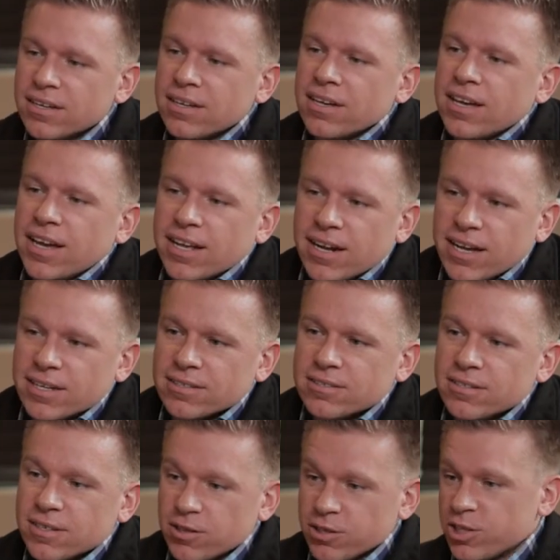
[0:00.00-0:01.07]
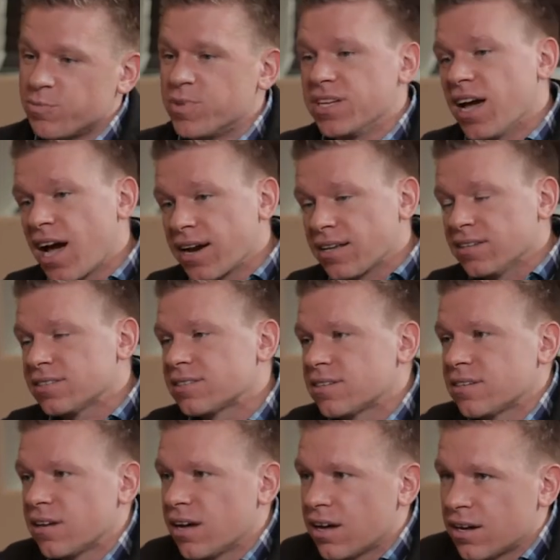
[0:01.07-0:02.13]
Okay. And I, to be honest,
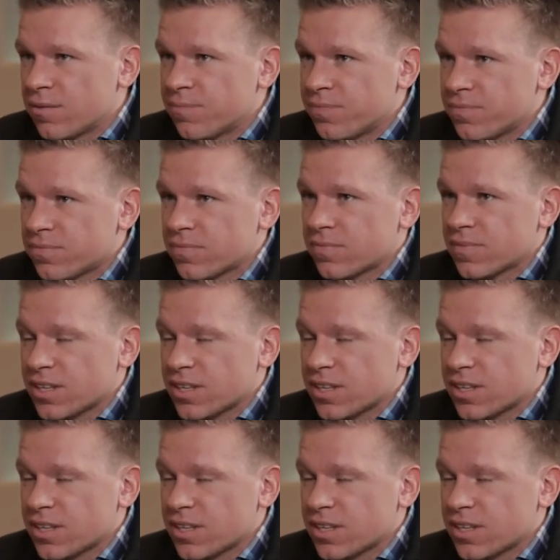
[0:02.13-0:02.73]
I